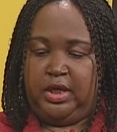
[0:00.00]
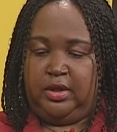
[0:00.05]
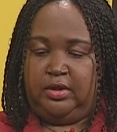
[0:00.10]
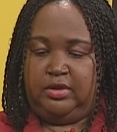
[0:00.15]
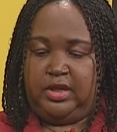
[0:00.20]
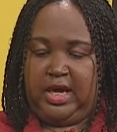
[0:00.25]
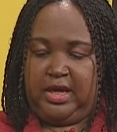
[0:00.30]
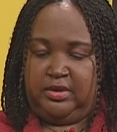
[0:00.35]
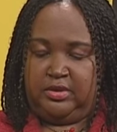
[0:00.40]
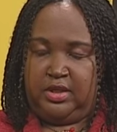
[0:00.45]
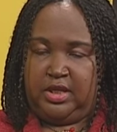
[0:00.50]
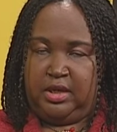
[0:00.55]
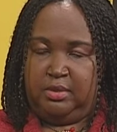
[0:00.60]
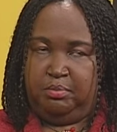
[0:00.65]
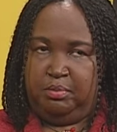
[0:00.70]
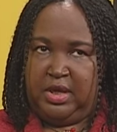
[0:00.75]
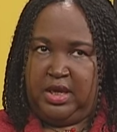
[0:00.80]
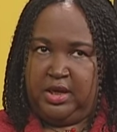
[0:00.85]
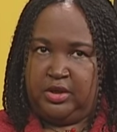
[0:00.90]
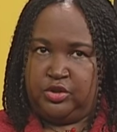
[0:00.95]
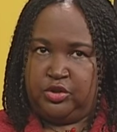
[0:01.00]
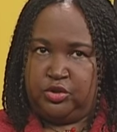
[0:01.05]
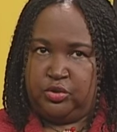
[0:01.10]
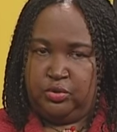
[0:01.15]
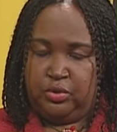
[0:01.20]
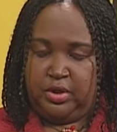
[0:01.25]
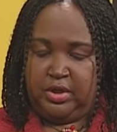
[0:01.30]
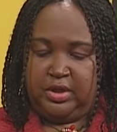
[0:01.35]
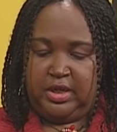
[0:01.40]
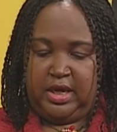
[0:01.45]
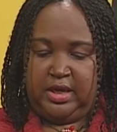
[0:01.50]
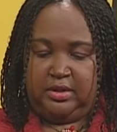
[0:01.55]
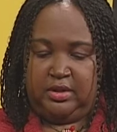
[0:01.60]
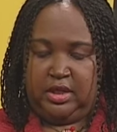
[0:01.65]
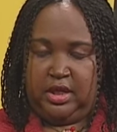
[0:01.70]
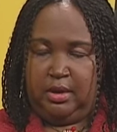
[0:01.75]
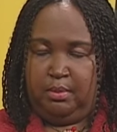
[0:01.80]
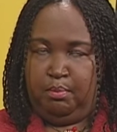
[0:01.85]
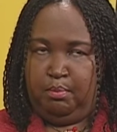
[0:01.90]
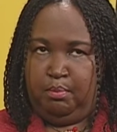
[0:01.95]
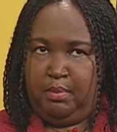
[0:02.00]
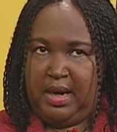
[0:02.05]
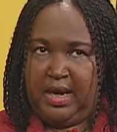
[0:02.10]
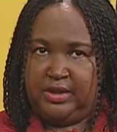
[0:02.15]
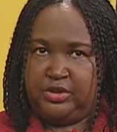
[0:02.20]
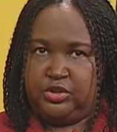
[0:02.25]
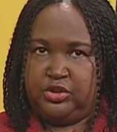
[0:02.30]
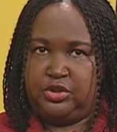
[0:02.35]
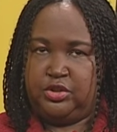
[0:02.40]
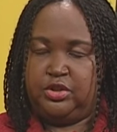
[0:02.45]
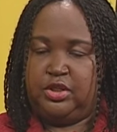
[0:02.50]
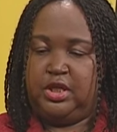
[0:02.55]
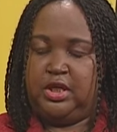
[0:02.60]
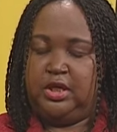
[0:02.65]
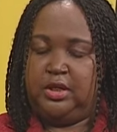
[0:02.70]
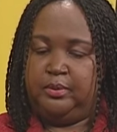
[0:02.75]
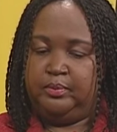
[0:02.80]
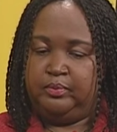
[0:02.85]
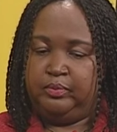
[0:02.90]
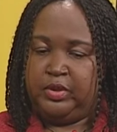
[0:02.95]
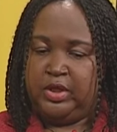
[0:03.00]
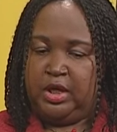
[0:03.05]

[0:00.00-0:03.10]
that they make sure that they match the